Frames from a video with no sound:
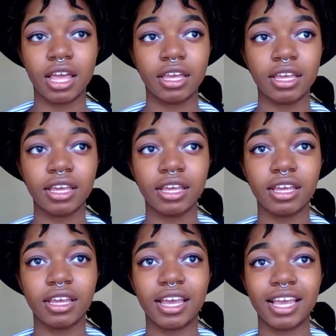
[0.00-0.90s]

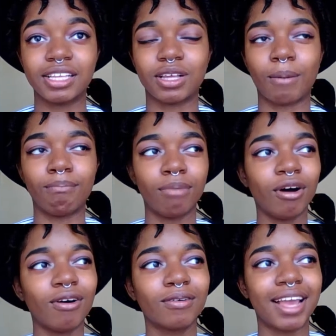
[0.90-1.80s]
He is a
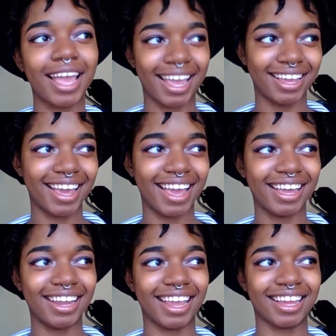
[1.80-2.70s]
bald
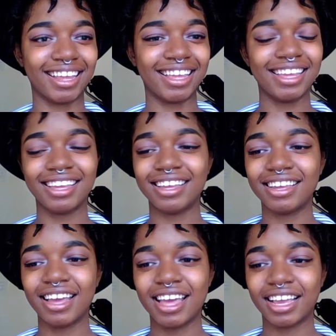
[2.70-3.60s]
egghead and
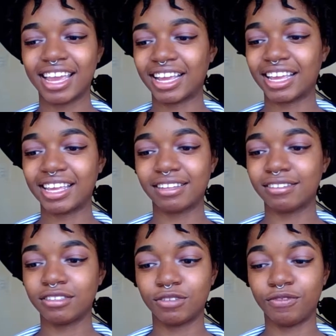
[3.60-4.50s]
he can
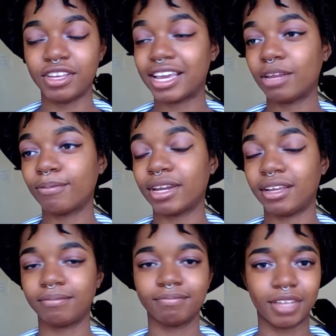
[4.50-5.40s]
defeat
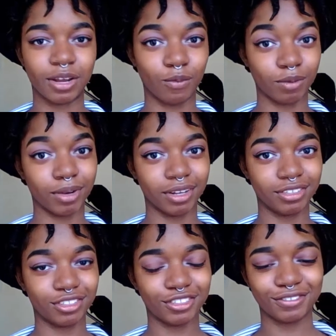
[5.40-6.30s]
anybody in one
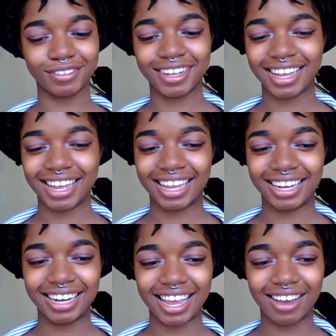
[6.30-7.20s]
punch.
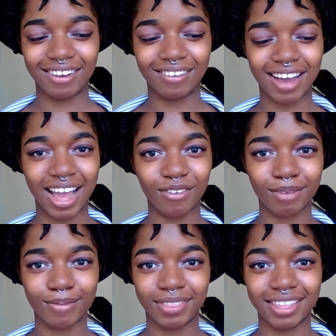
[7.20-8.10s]
Now, I
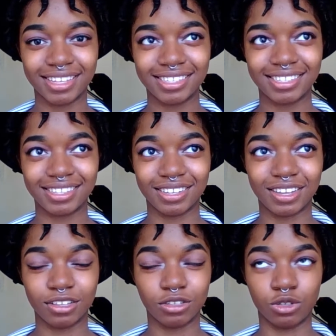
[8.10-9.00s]
recommend this
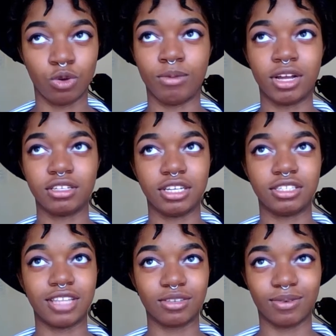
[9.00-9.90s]
so much.
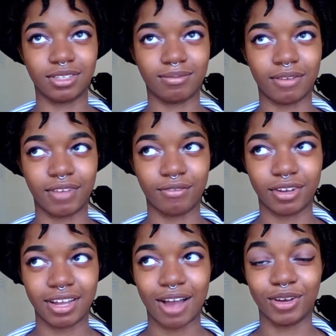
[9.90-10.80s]
That's why it's in my
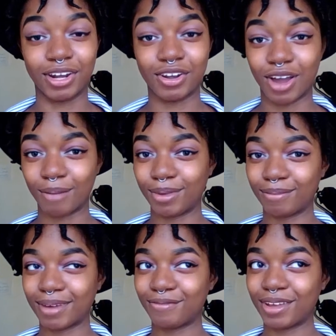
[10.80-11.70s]
favorite. How could it not be
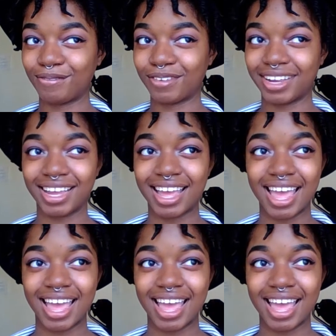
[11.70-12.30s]
in my favorite?